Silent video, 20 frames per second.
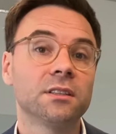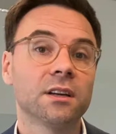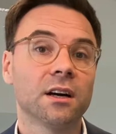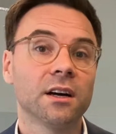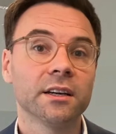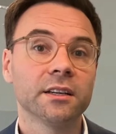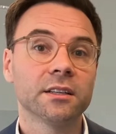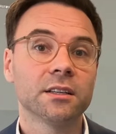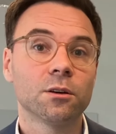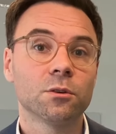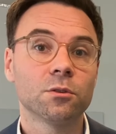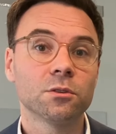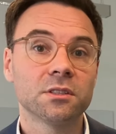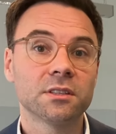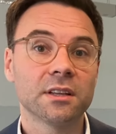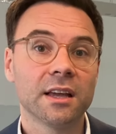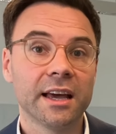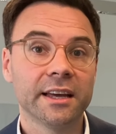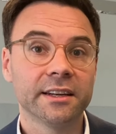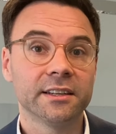
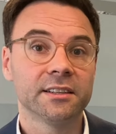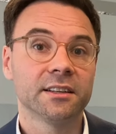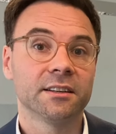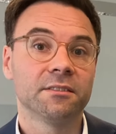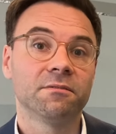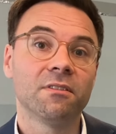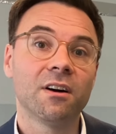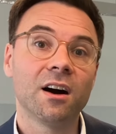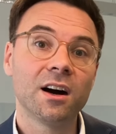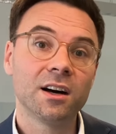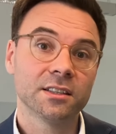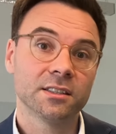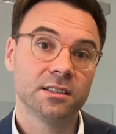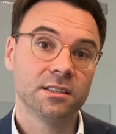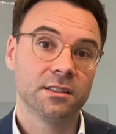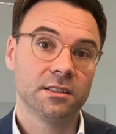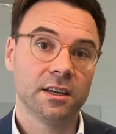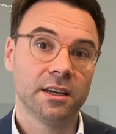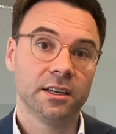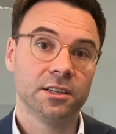diagnosed at an advanced
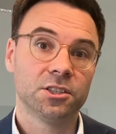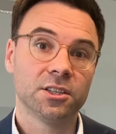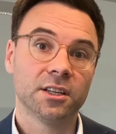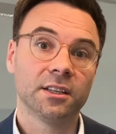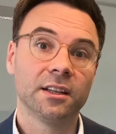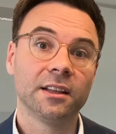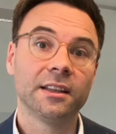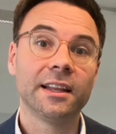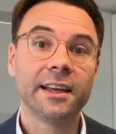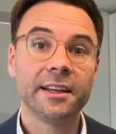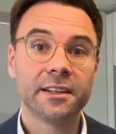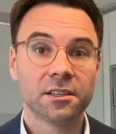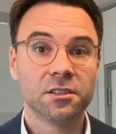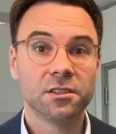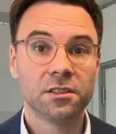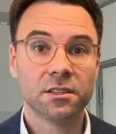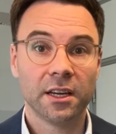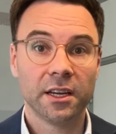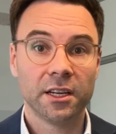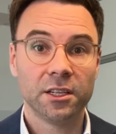stage, at a later
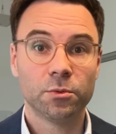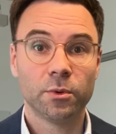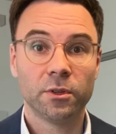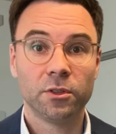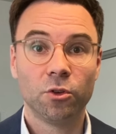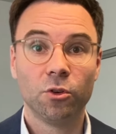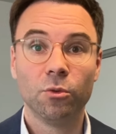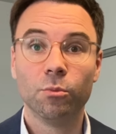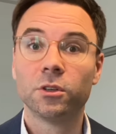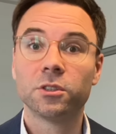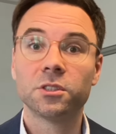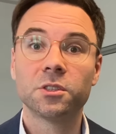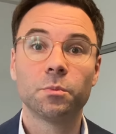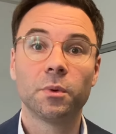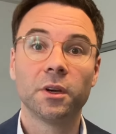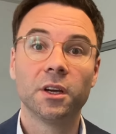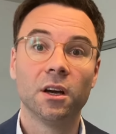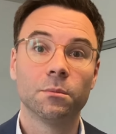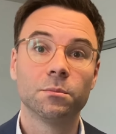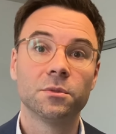stage when tumors
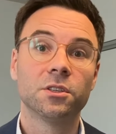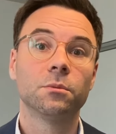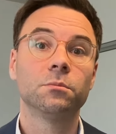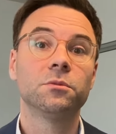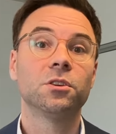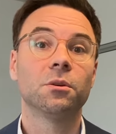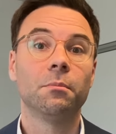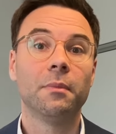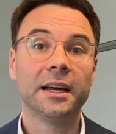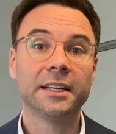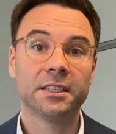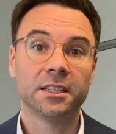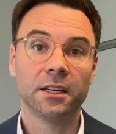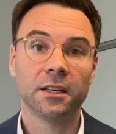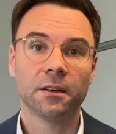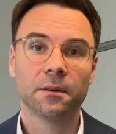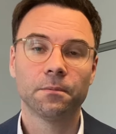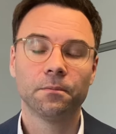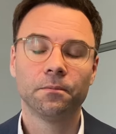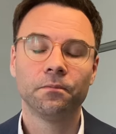become symptomatic.
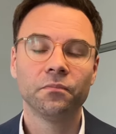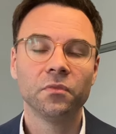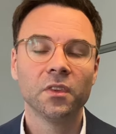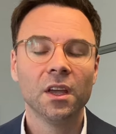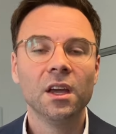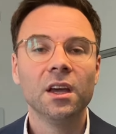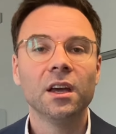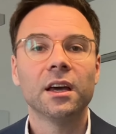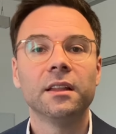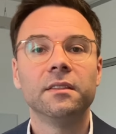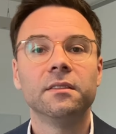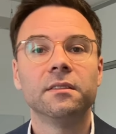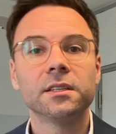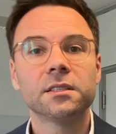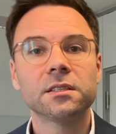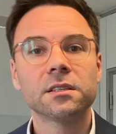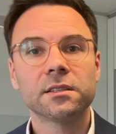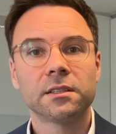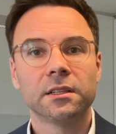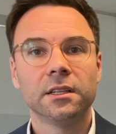And this
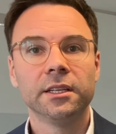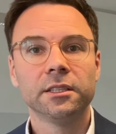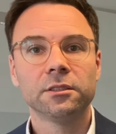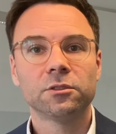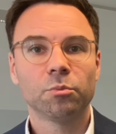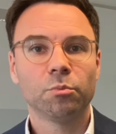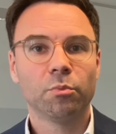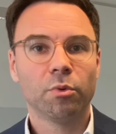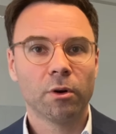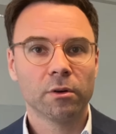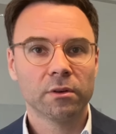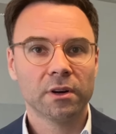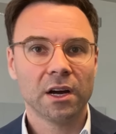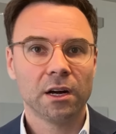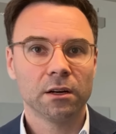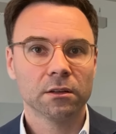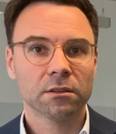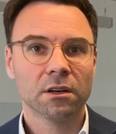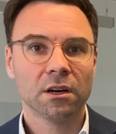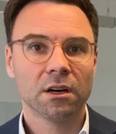is linked to poorer
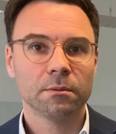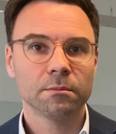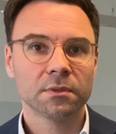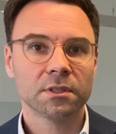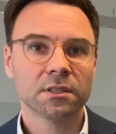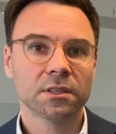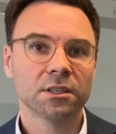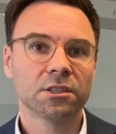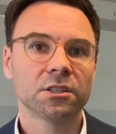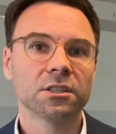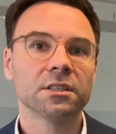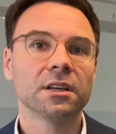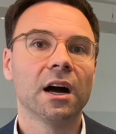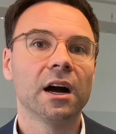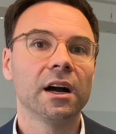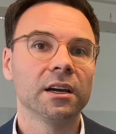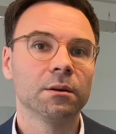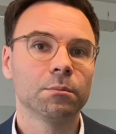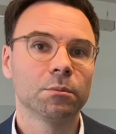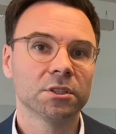outcomes such as
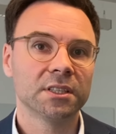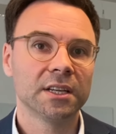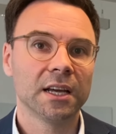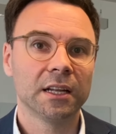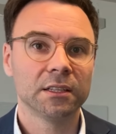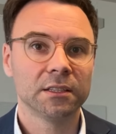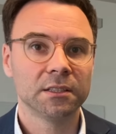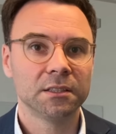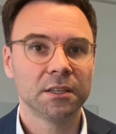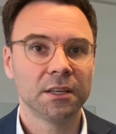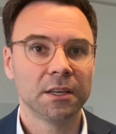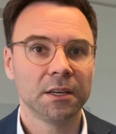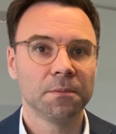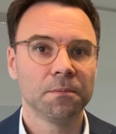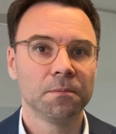higher mortality.